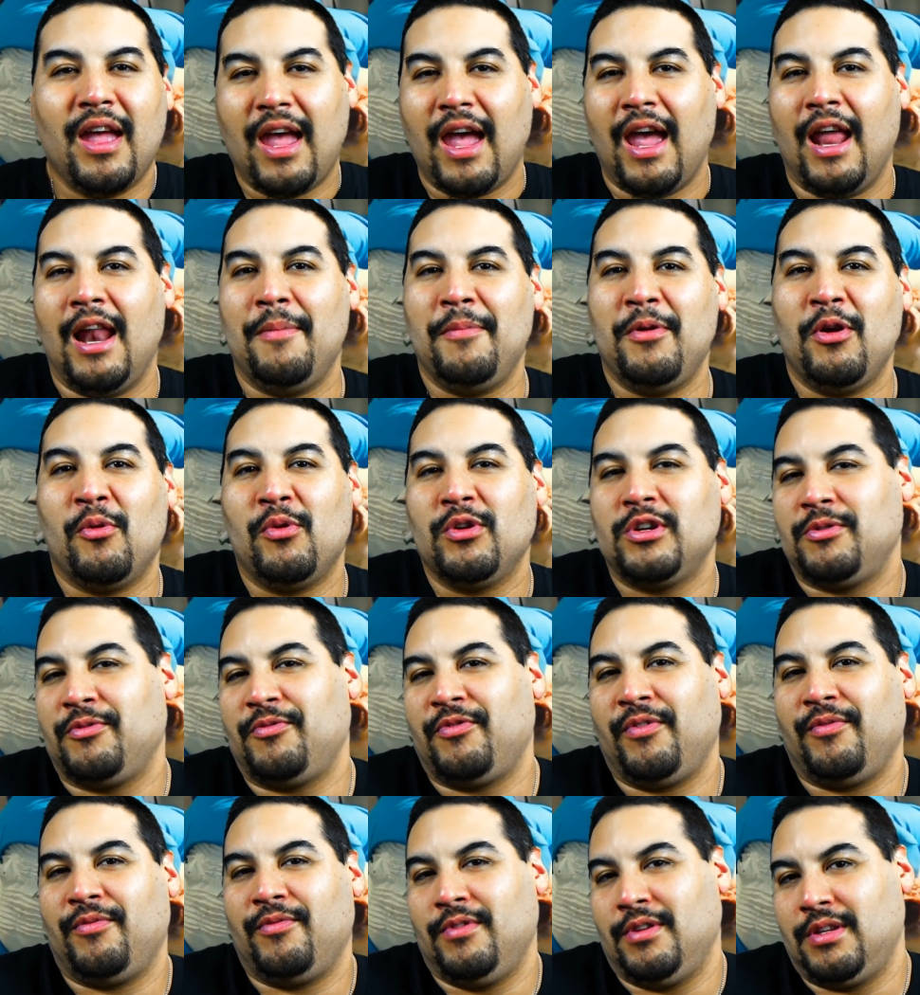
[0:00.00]
And let me know what your
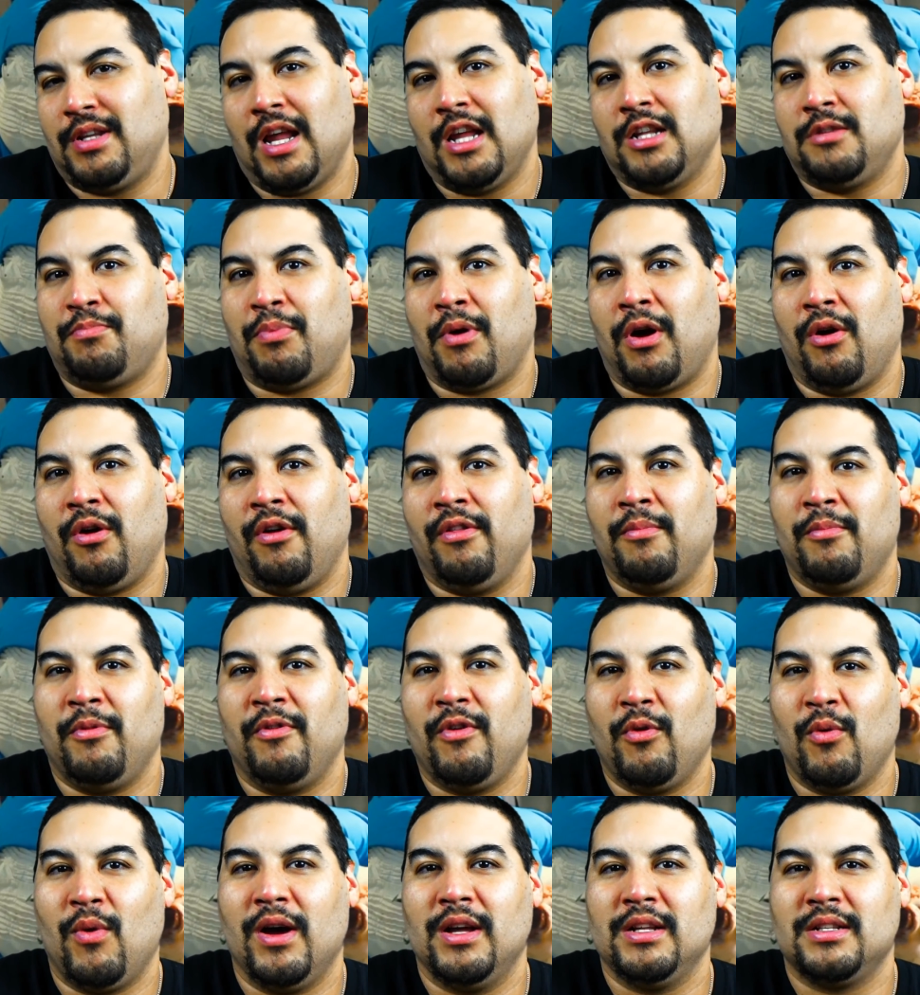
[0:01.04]
saddest part of the movie
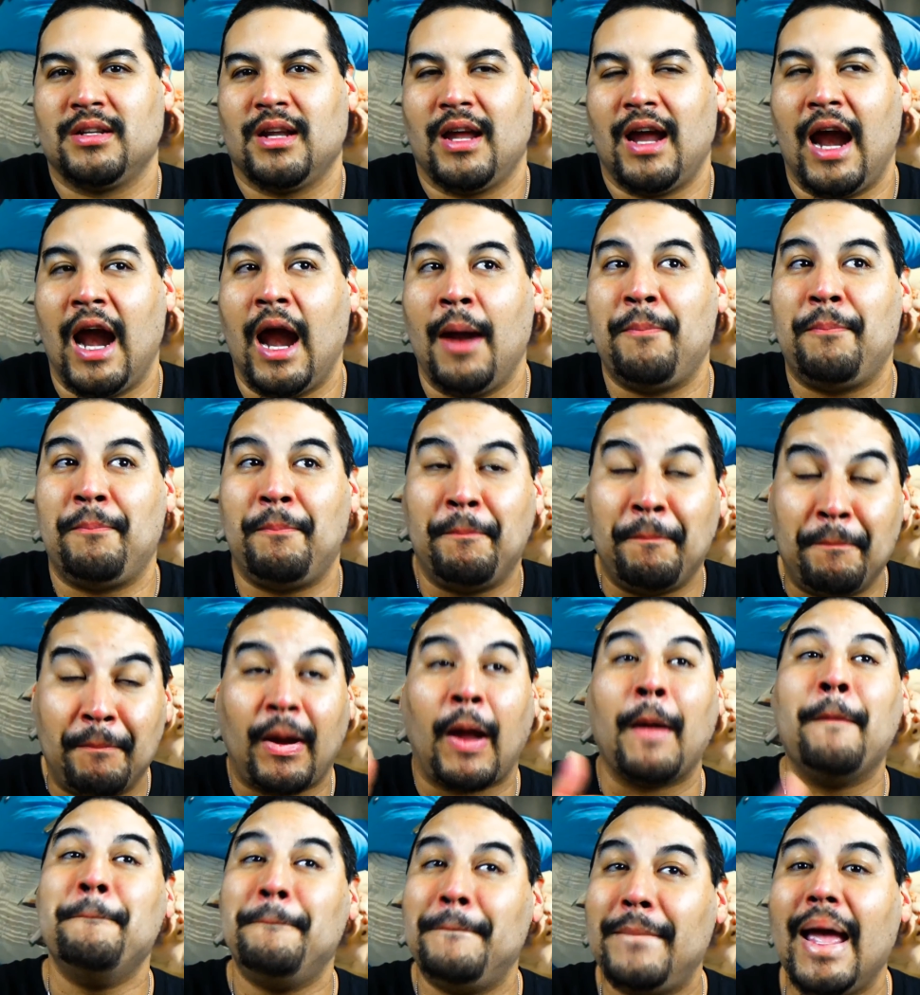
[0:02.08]
was. I
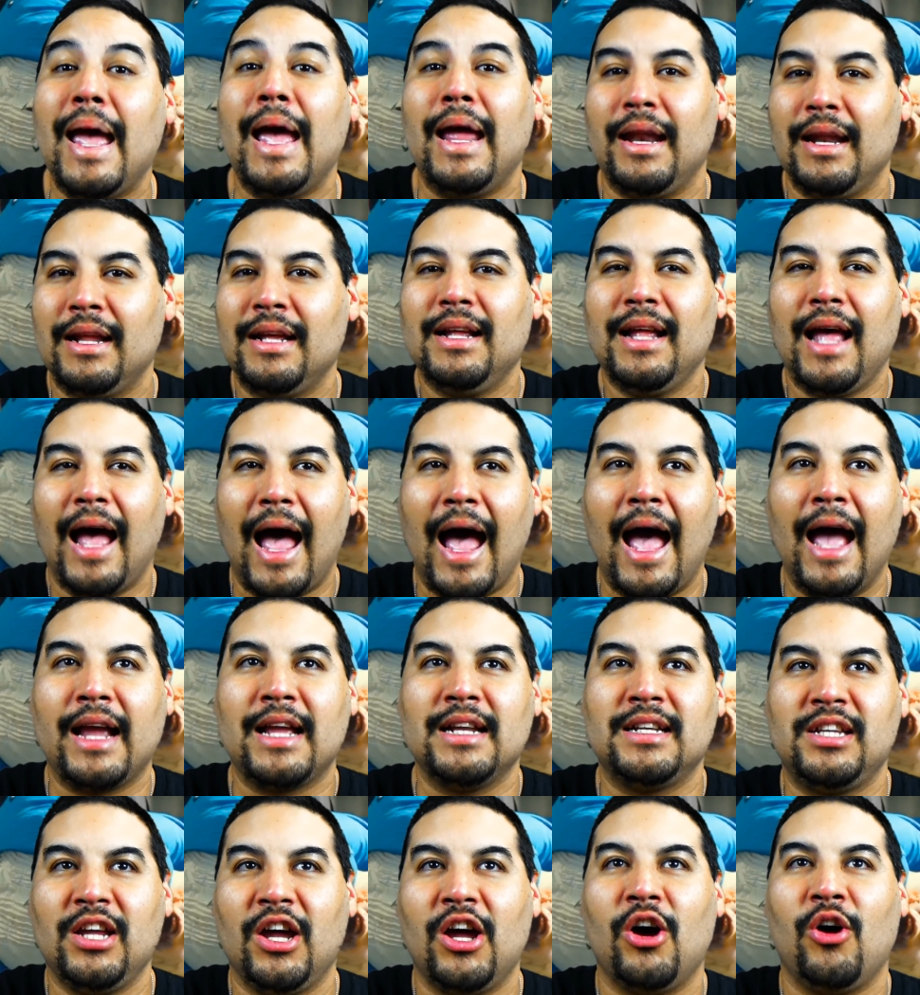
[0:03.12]
can bet I
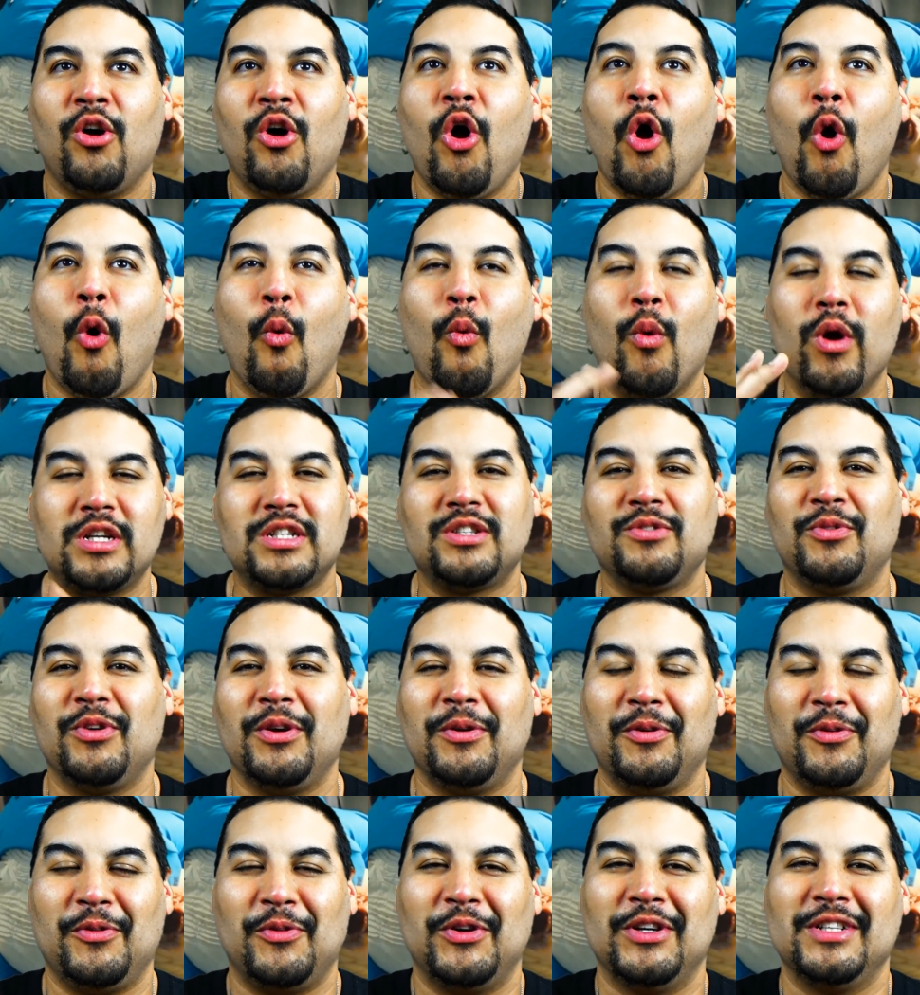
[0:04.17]
can tell which
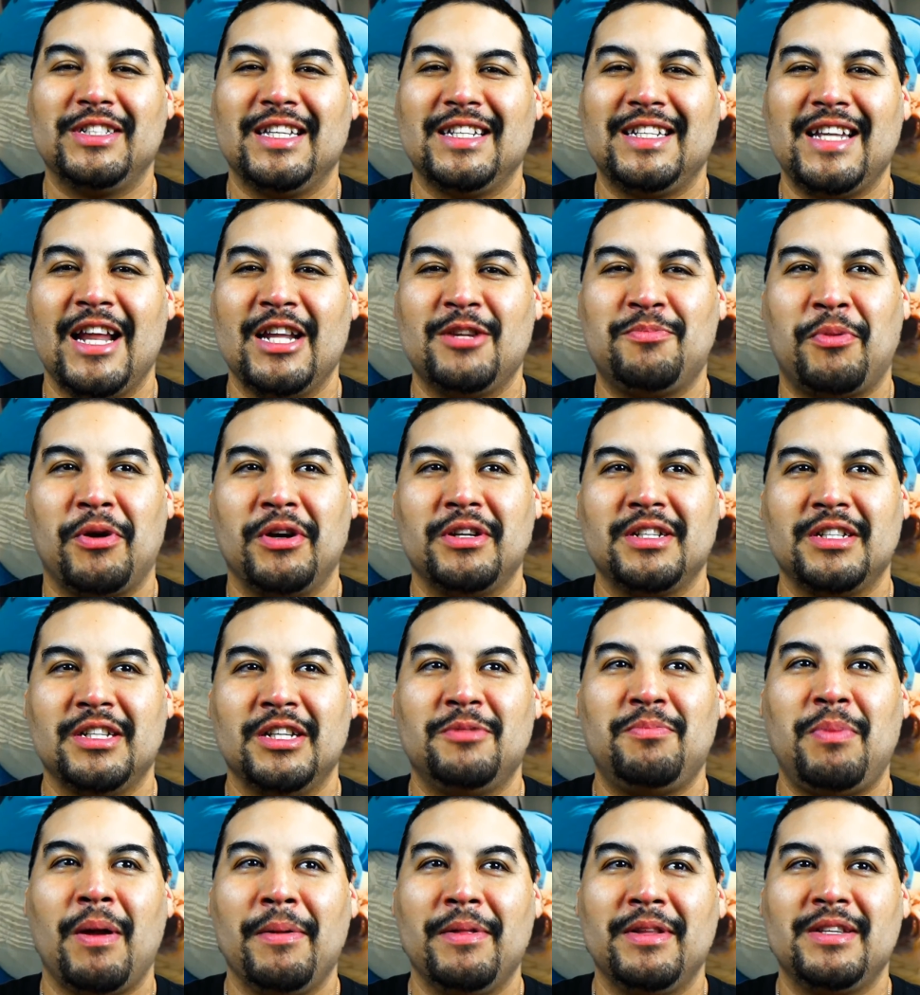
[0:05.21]
was the saddest part because it's
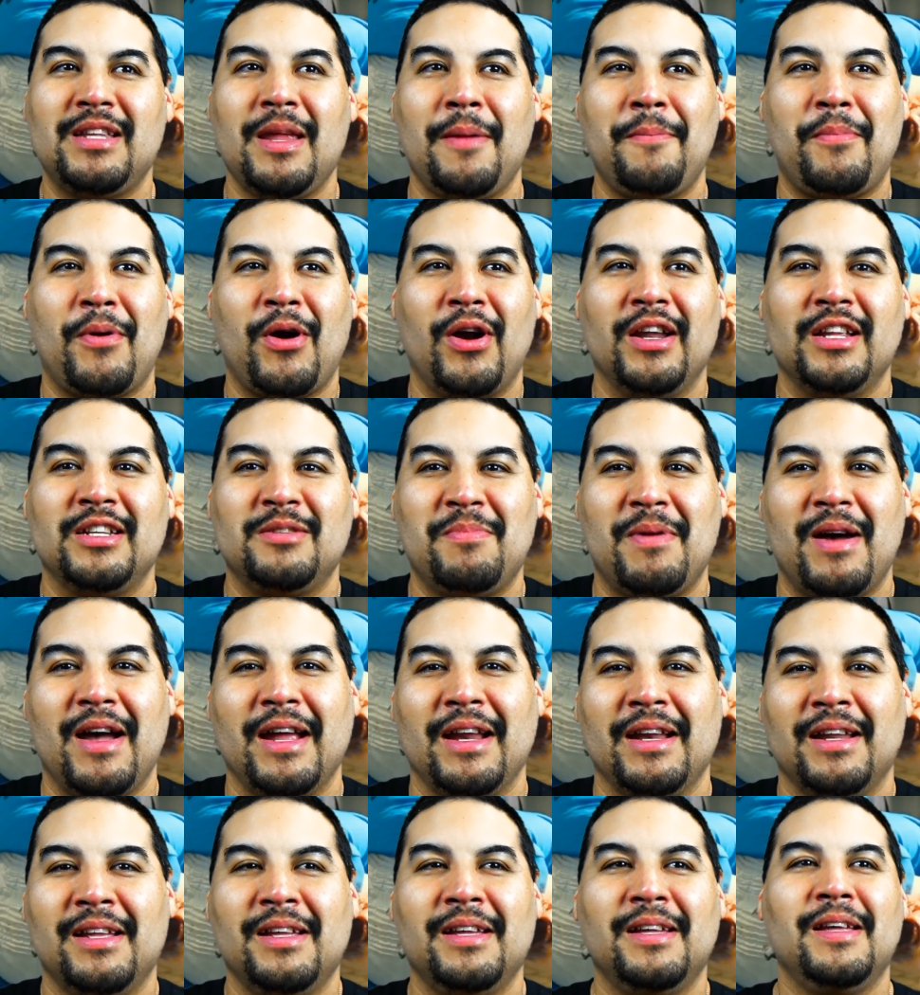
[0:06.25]
probably the same part as
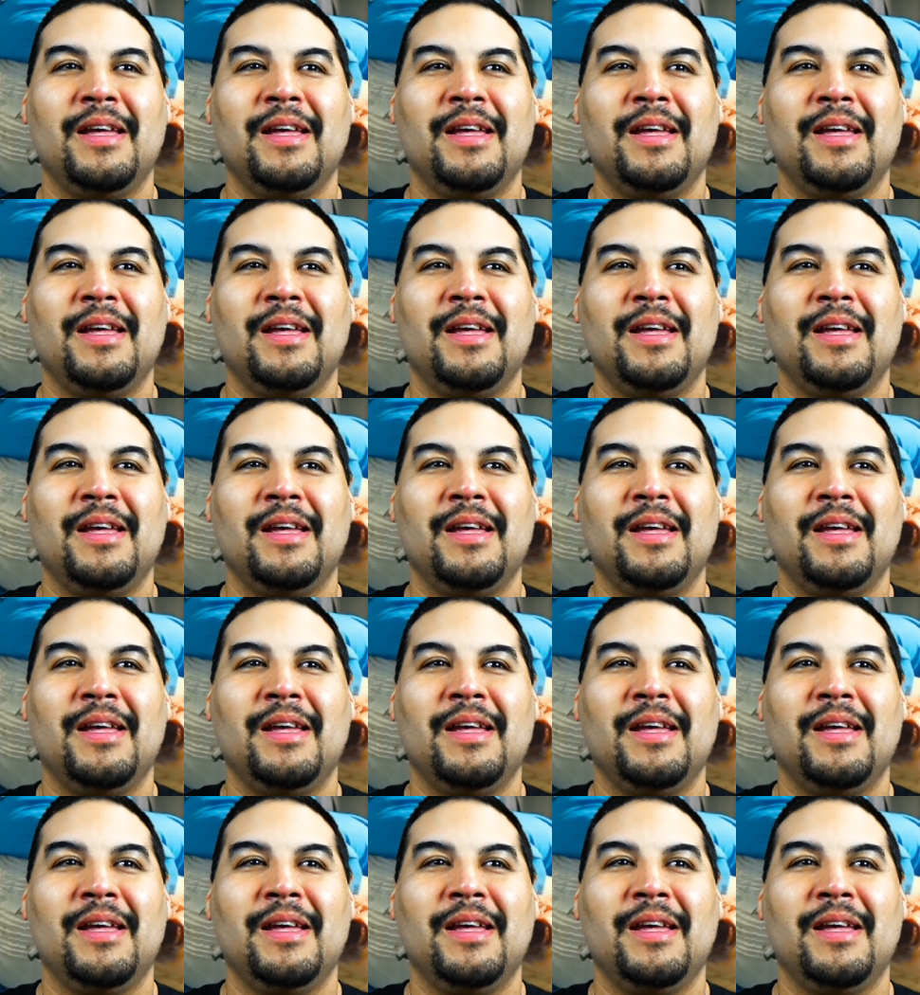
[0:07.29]
mine.